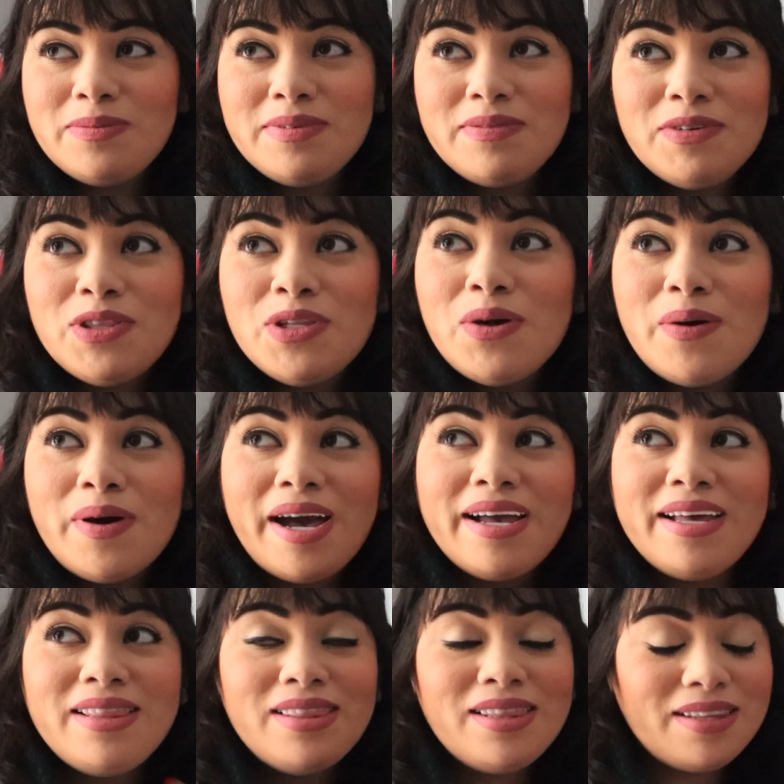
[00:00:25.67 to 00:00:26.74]
even though
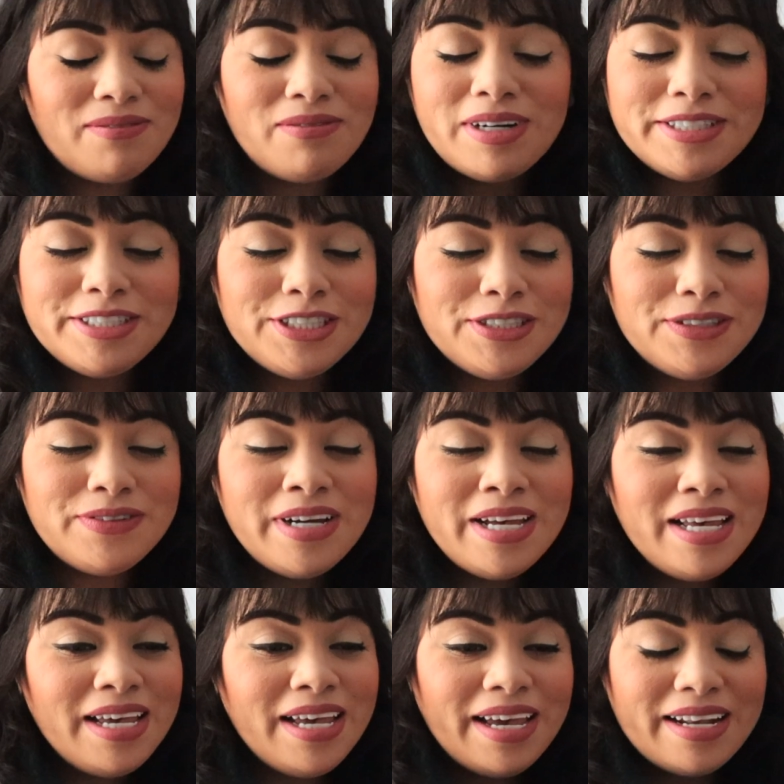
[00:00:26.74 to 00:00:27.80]
I want to
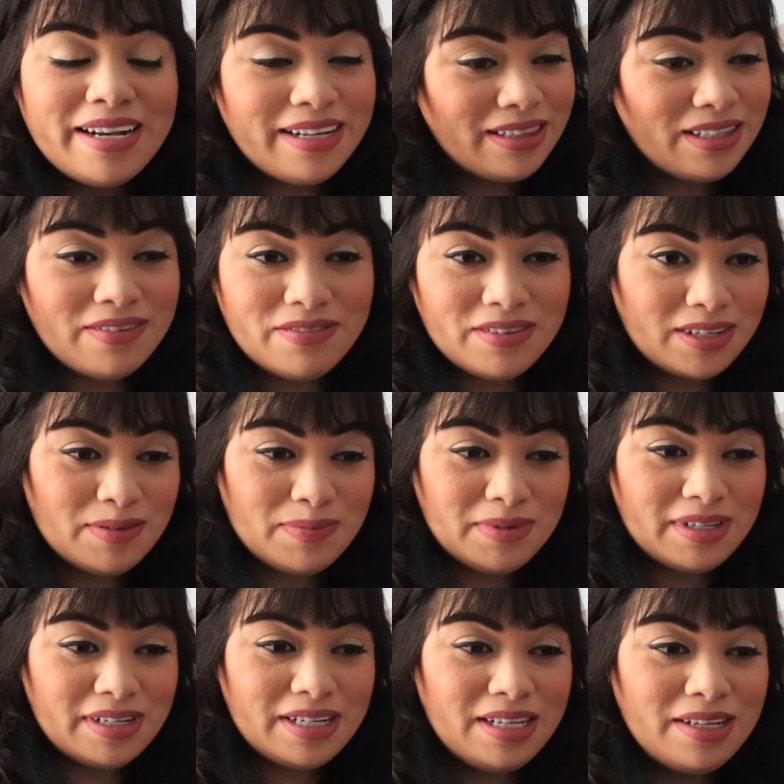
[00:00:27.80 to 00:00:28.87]
and I love the
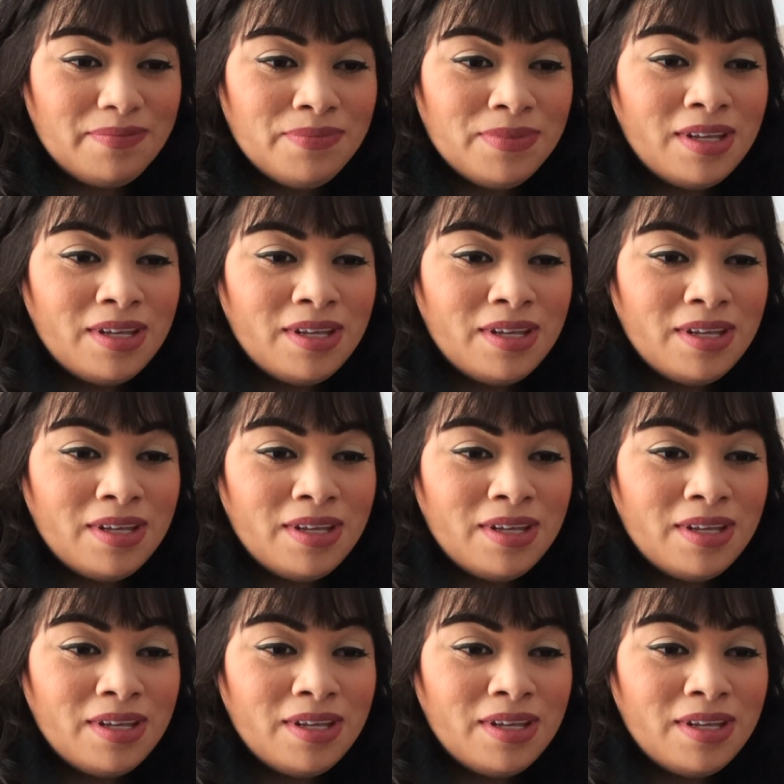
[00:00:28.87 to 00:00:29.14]
community.